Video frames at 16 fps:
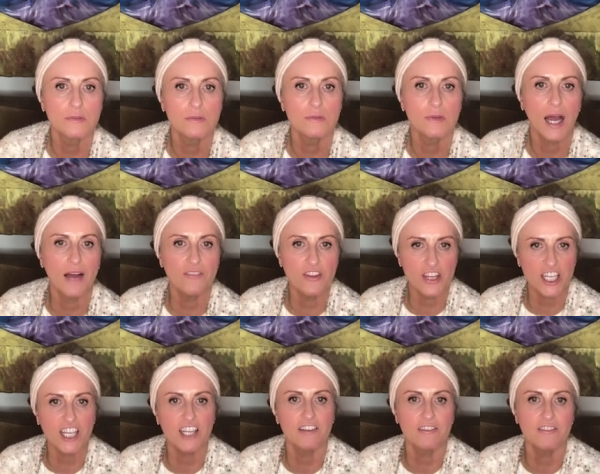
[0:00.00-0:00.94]
having the
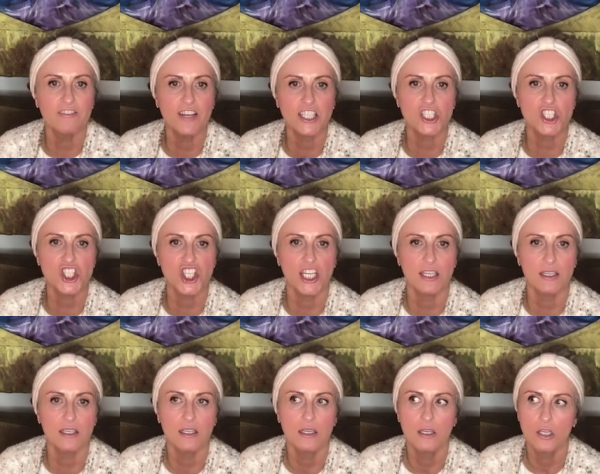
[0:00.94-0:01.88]
conviction
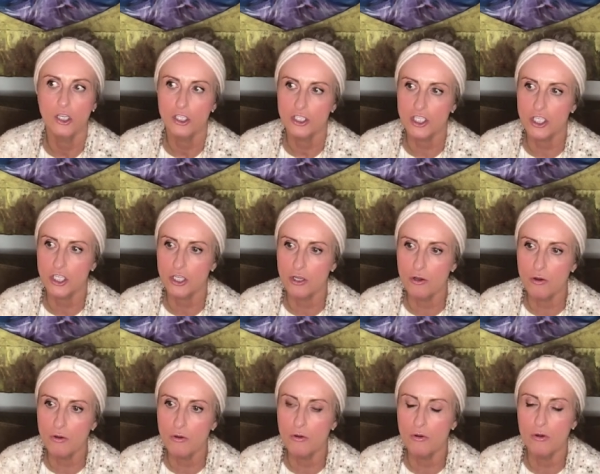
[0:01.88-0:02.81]

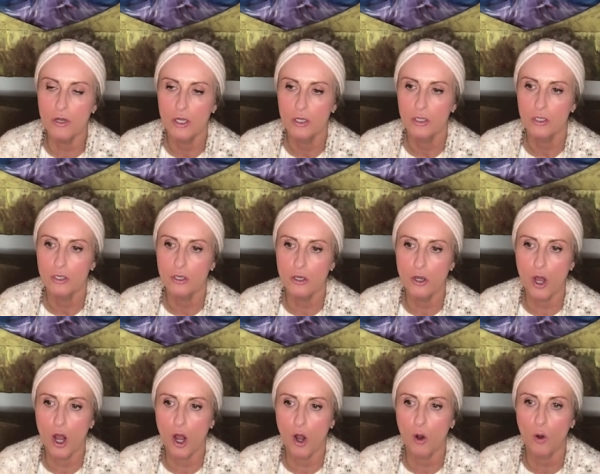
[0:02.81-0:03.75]
to
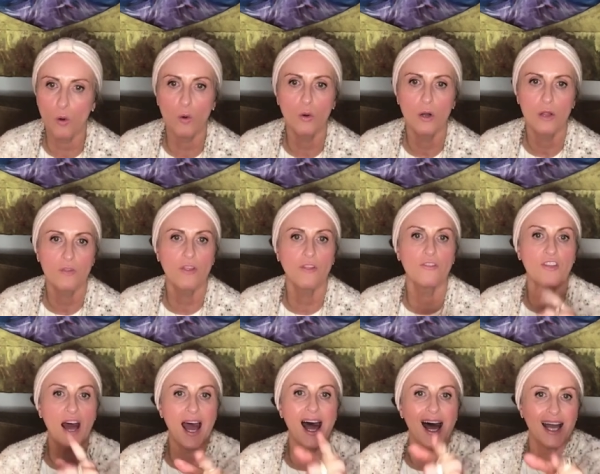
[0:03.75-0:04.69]
know that
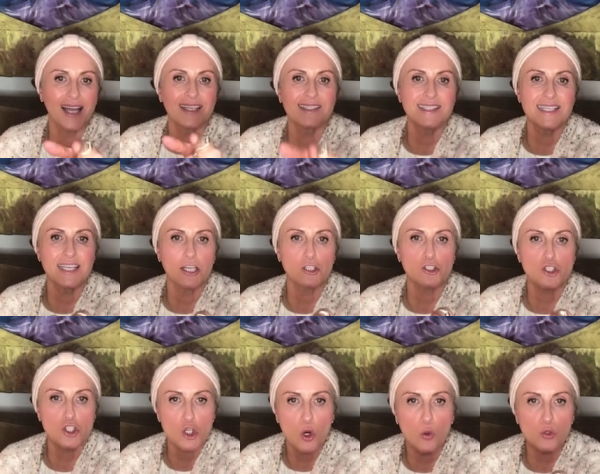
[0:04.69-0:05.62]
that idea
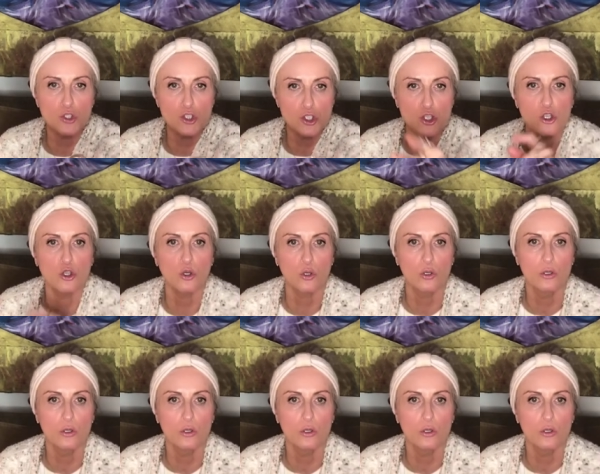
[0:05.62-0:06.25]
chose you,